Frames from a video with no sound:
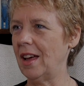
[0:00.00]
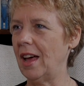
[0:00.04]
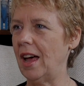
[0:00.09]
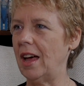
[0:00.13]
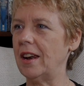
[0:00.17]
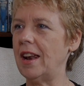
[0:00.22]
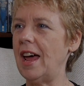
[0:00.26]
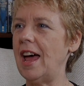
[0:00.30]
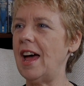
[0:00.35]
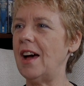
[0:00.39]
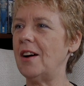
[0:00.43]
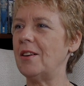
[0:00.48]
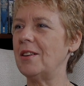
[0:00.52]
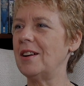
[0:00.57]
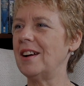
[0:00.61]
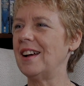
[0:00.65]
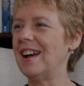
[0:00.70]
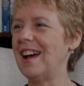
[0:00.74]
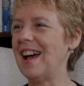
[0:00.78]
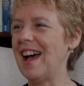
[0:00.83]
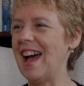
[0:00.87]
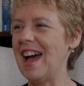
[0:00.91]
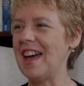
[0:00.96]

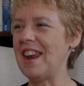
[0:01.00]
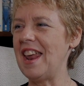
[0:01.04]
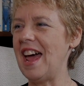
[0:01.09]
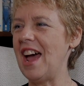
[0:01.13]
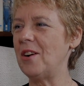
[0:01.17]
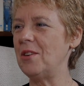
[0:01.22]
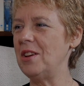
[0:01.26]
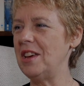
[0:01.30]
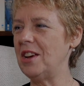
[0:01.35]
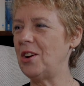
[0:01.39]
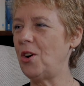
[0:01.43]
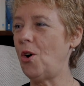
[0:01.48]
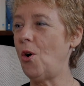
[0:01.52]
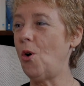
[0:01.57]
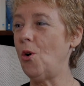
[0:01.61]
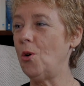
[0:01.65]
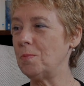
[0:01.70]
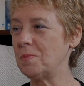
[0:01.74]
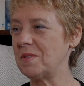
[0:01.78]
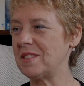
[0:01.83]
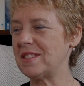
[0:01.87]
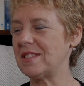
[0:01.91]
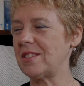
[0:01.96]
and how he
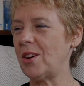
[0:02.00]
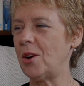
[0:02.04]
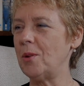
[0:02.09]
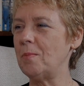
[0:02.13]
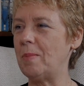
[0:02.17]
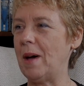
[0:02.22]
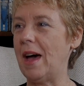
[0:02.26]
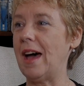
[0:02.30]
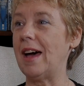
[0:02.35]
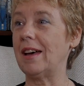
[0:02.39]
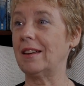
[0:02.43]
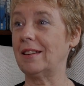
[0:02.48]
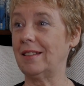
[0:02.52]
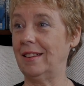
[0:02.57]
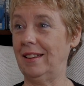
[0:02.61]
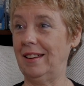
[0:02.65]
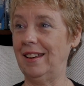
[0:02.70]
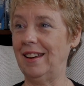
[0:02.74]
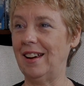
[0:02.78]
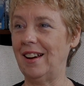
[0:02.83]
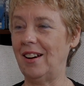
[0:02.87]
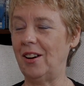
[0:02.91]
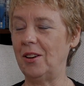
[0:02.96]
corpsed so
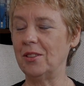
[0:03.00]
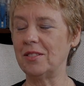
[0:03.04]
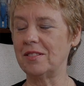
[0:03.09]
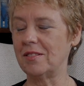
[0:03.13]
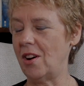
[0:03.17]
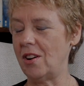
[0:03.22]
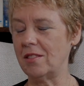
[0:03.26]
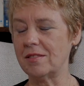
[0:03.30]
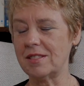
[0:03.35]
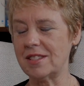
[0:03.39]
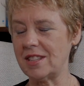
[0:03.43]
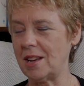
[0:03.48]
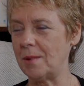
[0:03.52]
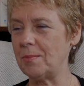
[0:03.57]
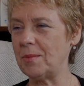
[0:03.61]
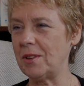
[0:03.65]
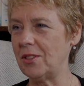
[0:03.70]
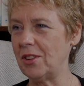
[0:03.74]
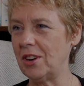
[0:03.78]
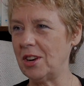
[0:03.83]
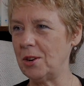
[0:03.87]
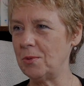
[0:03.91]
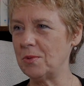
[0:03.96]
badly on
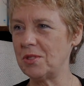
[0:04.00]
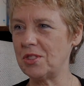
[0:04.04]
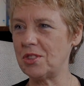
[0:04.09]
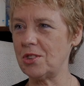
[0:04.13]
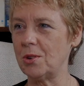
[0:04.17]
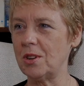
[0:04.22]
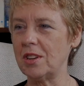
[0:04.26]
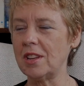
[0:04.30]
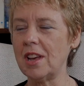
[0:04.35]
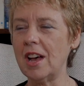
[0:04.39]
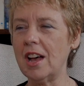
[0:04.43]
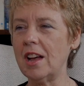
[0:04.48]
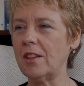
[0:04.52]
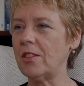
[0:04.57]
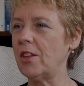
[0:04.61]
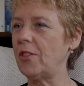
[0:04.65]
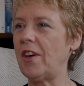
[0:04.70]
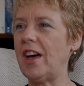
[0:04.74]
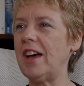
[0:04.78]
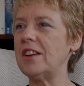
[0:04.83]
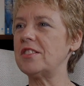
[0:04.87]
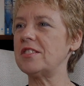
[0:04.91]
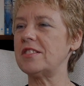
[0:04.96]
something that he was doing
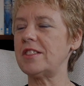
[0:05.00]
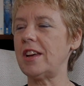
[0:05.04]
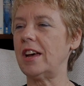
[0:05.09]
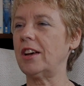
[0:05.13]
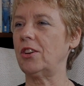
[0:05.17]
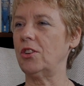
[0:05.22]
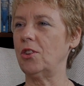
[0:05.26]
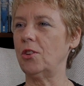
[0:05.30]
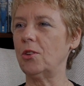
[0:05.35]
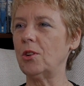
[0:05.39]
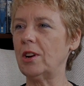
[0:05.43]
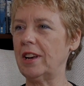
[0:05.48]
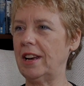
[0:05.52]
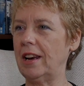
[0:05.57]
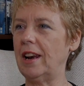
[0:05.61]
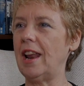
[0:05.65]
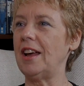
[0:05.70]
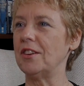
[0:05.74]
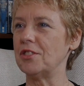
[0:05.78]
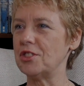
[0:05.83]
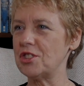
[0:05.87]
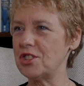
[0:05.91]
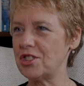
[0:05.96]
that they had to take an early
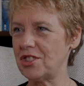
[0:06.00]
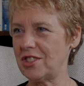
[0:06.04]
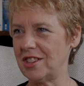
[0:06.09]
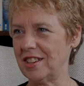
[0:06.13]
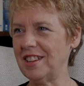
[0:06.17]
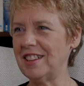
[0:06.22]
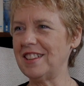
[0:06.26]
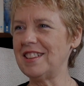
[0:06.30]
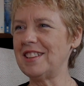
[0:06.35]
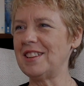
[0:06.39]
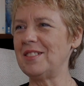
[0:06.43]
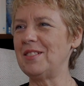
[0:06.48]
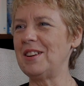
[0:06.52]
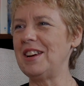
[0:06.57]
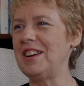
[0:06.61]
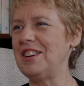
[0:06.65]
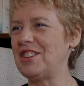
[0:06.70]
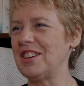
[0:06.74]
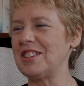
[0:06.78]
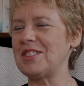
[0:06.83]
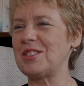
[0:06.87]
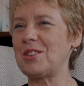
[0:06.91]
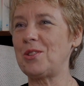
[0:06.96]
lunch. He
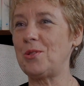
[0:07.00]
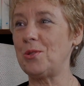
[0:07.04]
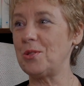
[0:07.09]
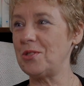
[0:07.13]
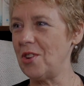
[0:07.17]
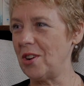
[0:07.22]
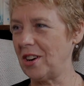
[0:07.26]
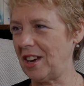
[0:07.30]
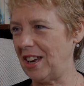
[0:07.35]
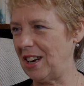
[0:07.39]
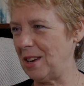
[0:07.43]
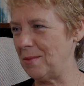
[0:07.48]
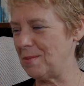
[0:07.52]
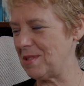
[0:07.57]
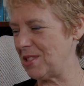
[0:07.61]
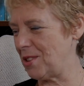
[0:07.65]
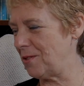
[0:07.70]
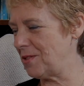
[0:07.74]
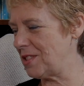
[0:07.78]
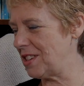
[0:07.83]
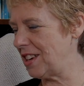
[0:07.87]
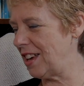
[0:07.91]
just could not get himself